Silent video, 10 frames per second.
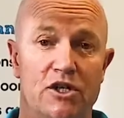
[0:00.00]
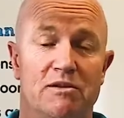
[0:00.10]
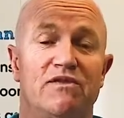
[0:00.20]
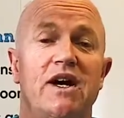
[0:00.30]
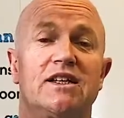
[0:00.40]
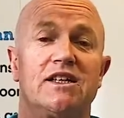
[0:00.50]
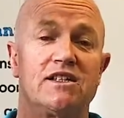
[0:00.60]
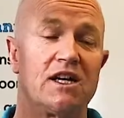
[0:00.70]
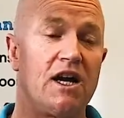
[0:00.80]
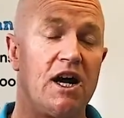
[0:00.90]
But the fact
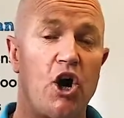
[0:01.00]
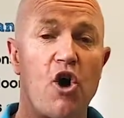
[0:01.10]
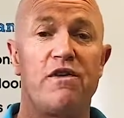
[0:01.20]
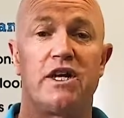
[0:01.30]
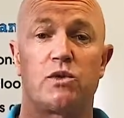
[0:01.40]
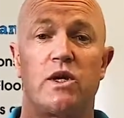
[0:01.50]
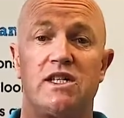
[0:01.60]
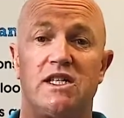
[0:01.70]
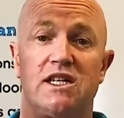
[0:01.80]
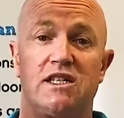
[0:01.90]
is, over that
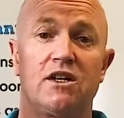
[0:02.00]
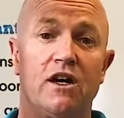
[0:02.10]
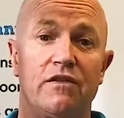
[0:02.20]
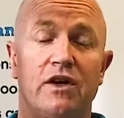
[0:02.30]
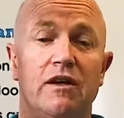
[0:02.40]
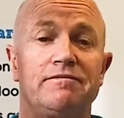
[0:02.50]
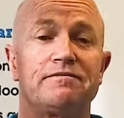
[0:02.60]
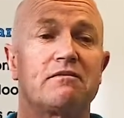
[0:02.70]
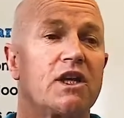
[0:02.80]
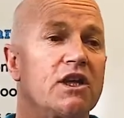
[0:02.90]
20 year time
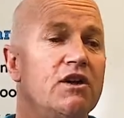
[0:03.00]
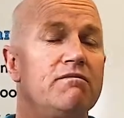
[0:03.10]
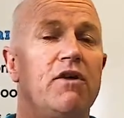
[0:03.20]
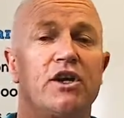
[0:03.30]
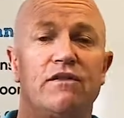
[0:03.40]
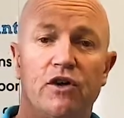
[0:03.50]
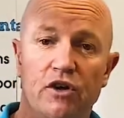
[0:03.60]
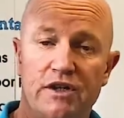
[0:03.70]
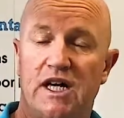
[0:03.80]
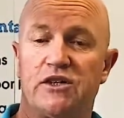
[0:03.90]
frame, you might have
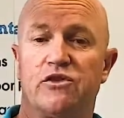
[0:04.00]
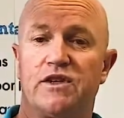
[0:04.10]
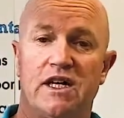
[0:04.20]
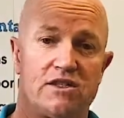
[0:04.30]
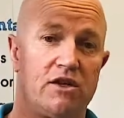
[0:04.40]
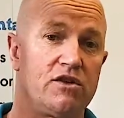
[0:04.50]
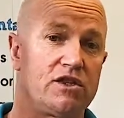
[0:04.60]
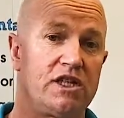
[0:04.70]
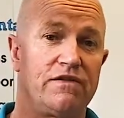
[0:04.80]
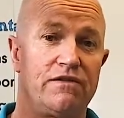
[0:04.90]
earned $100,000
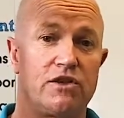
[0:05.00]
a year for